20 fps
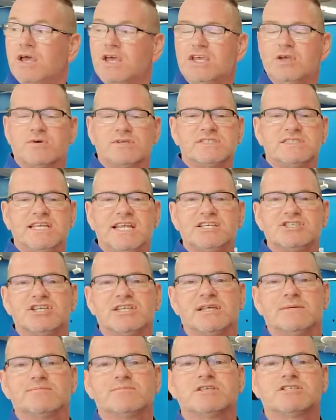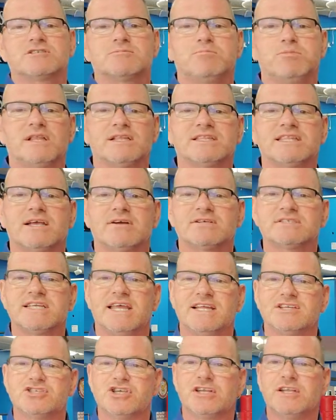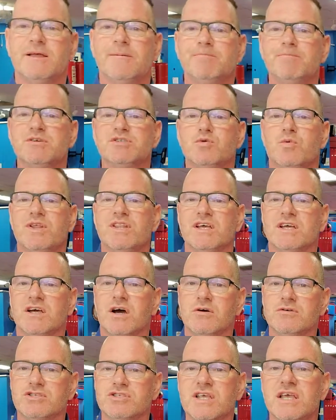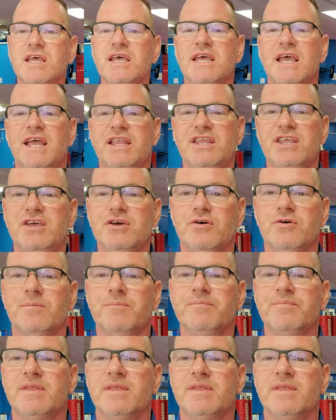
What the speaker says: you are teaching them to split their attention between the coach and you.